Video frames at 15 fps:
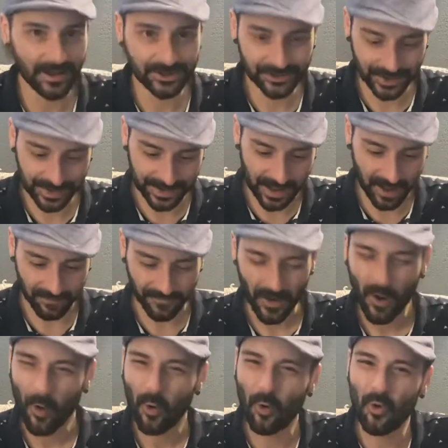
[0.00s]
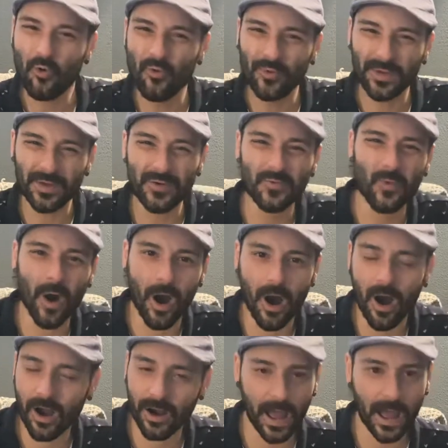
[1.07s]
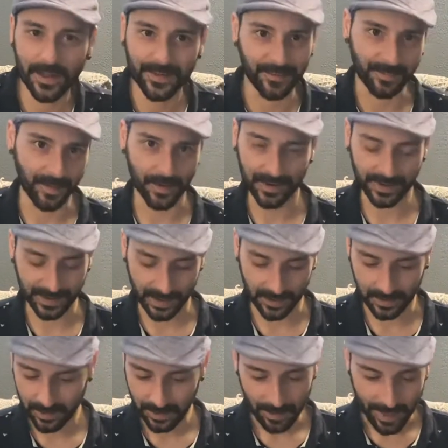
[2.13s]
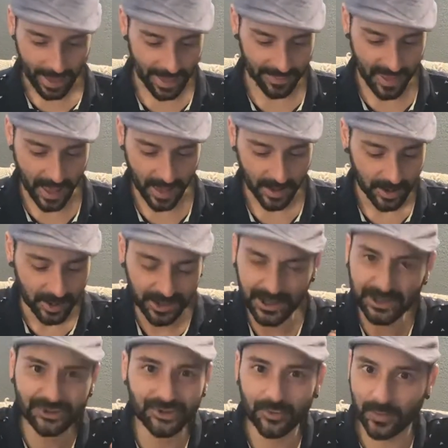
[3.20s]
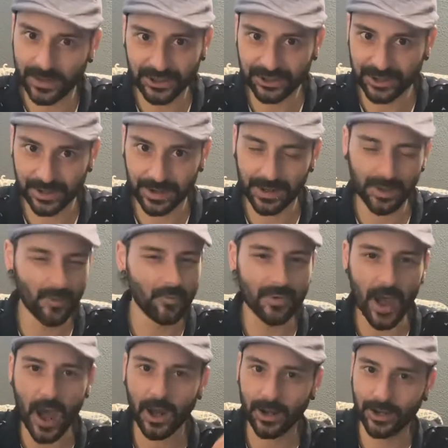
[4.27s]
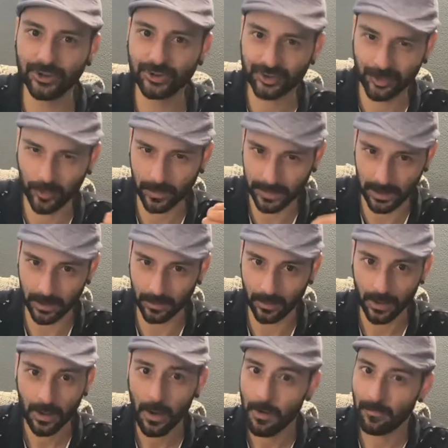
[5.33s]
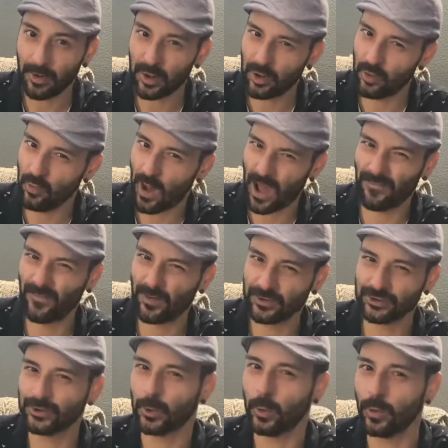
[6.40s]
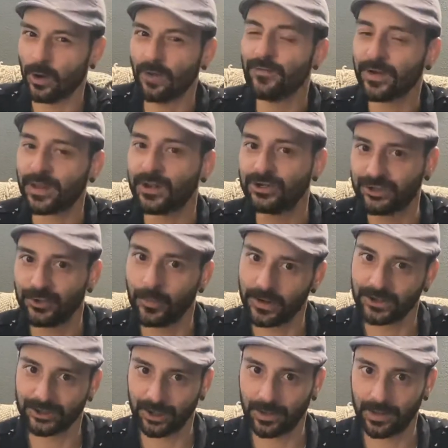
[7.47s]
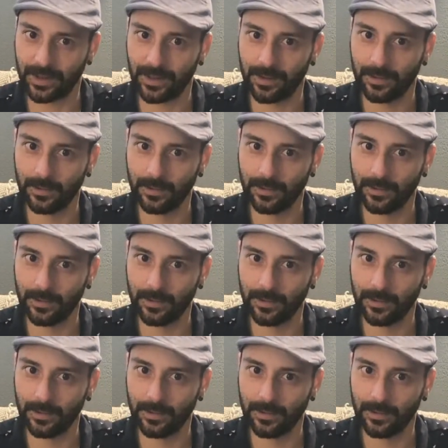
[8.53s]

yourself who you are as a person, and that situations do not control you, but you have control over situations.